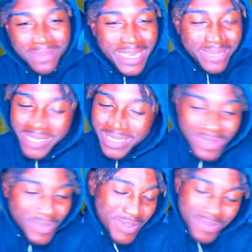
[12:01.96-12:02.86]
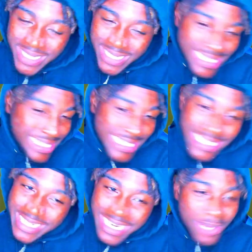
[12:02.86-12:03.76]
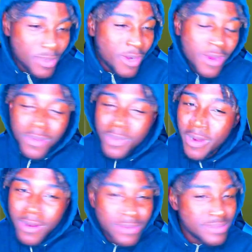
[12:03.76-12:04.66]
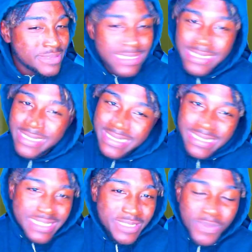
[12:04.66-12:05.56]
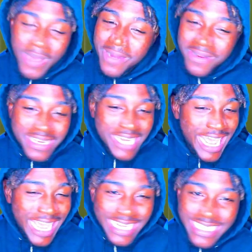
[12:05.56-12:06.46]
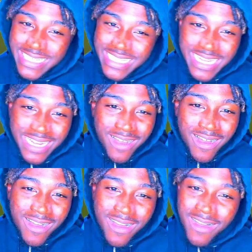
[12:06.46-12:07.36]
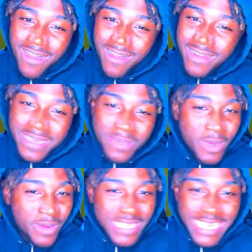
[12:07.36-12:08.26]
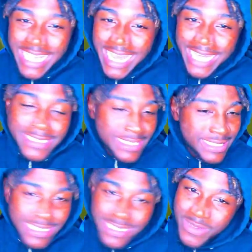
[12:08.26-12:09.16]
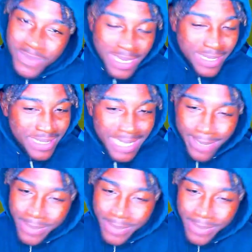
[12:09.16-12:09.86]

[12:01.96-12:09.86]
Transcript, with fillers: back, man. Come on, man. Come on, bro. You better than that. Ah, oh, come on, King Atlee. You better than that,